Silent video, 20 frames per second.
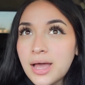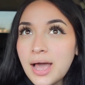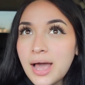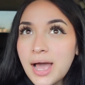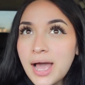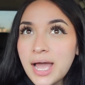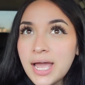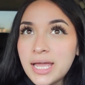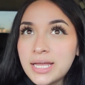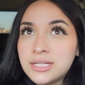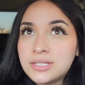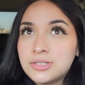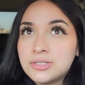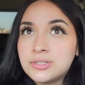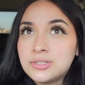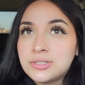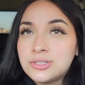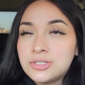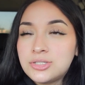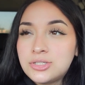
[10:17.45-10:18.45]
I
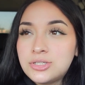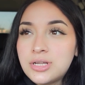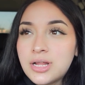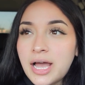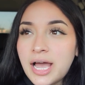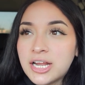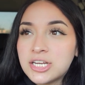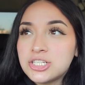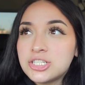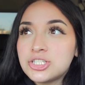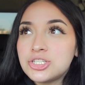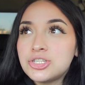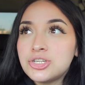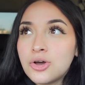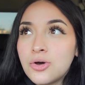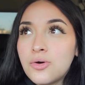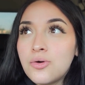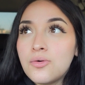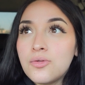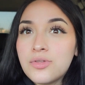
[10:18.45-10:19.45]
just
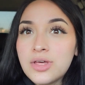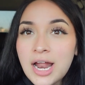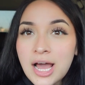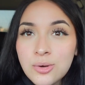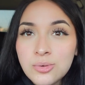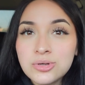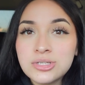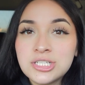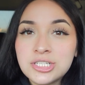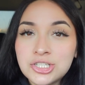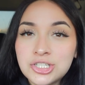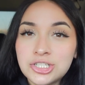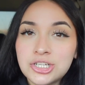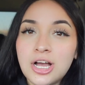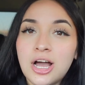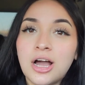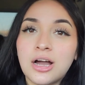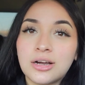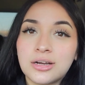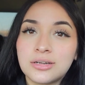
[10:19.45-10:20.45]
know that I was in
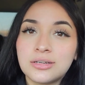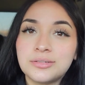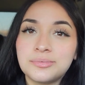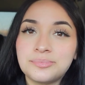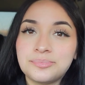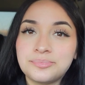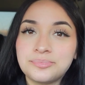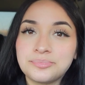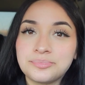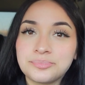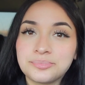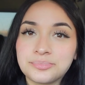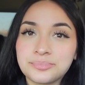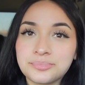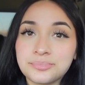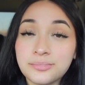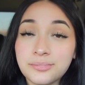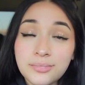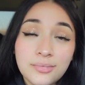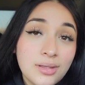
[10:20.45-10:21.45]
shock.
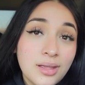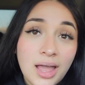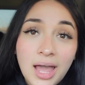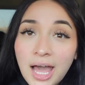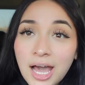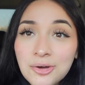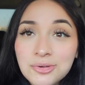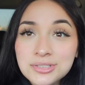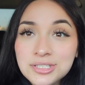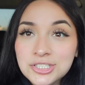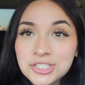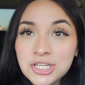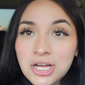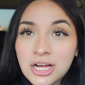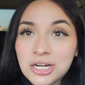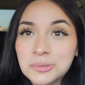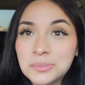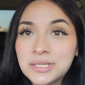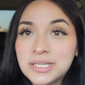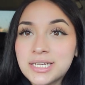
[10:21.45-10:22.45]
I was in
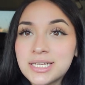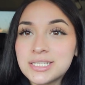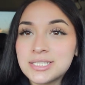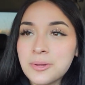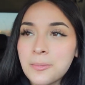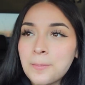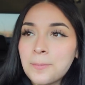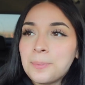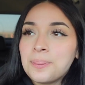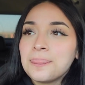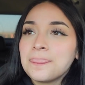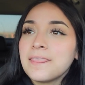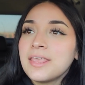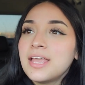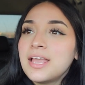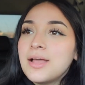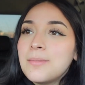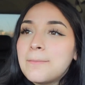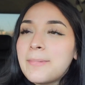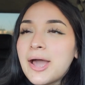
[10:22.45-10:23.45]
shock because
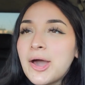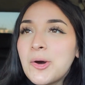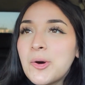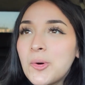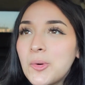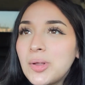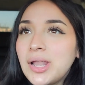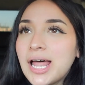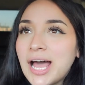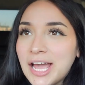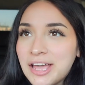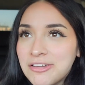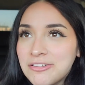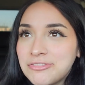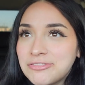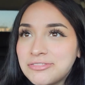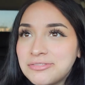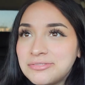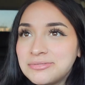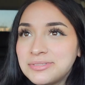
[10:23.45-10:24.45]
my whole
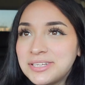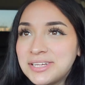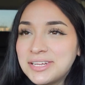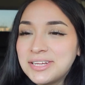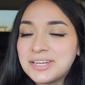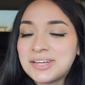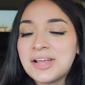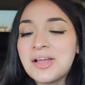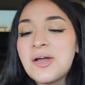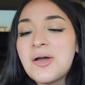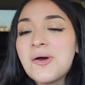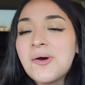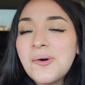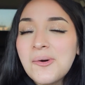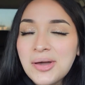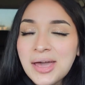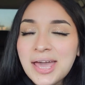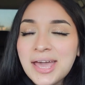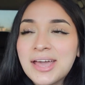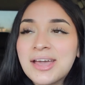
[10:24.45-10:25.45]
life,
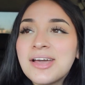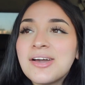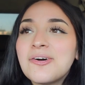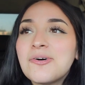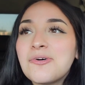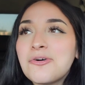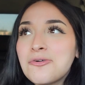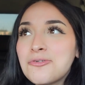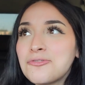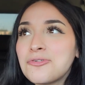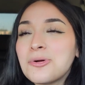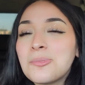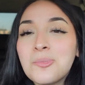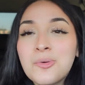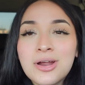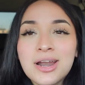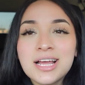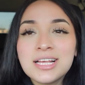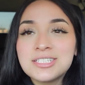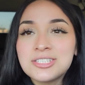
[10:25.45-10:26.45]
okay, or from
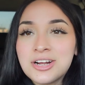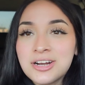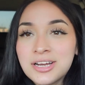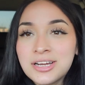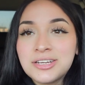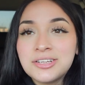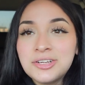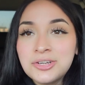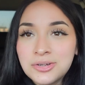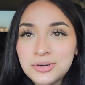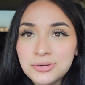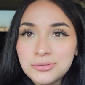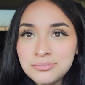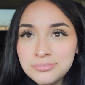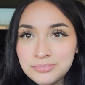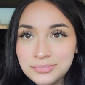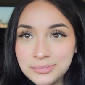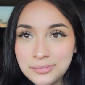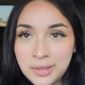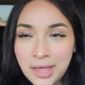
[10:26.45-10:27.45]
when I started, you know,
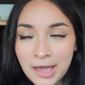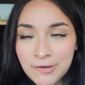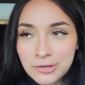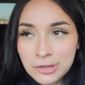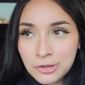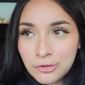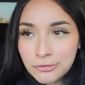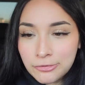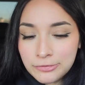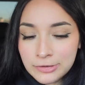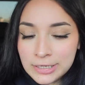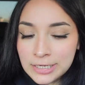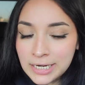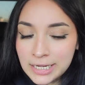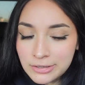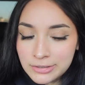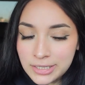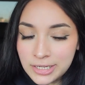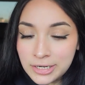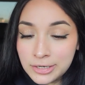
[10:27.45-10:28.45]
having a little fun
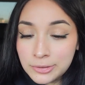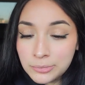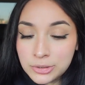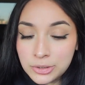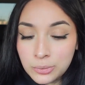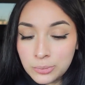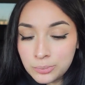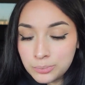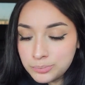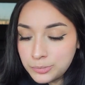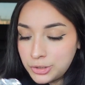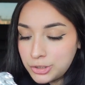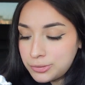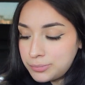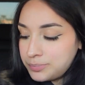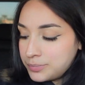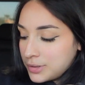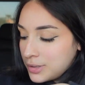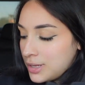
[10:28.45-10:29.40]
out there with the, you know,